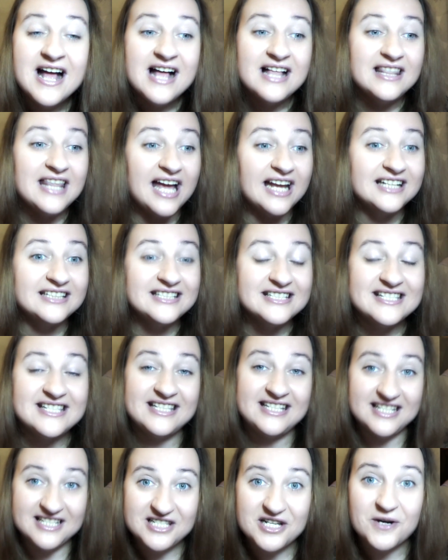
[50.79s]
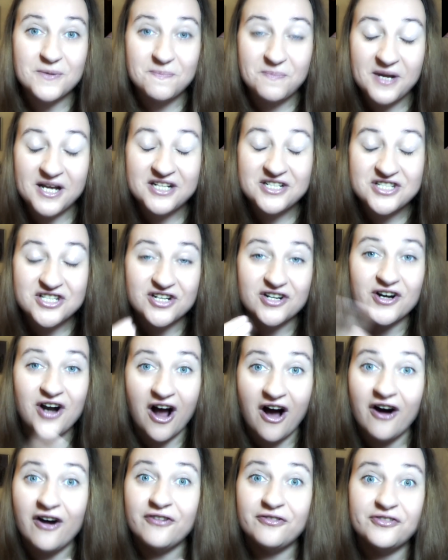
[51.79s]
like this teaser picture
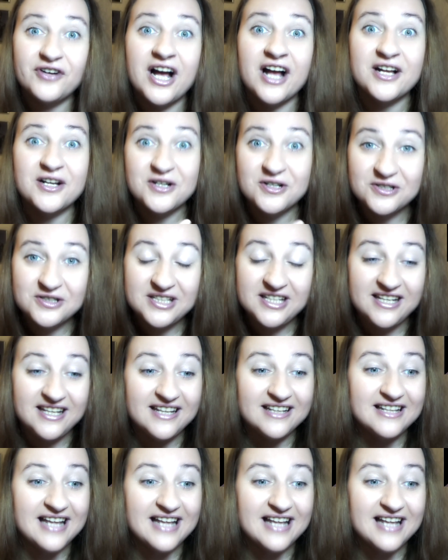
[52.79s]
of a cookie,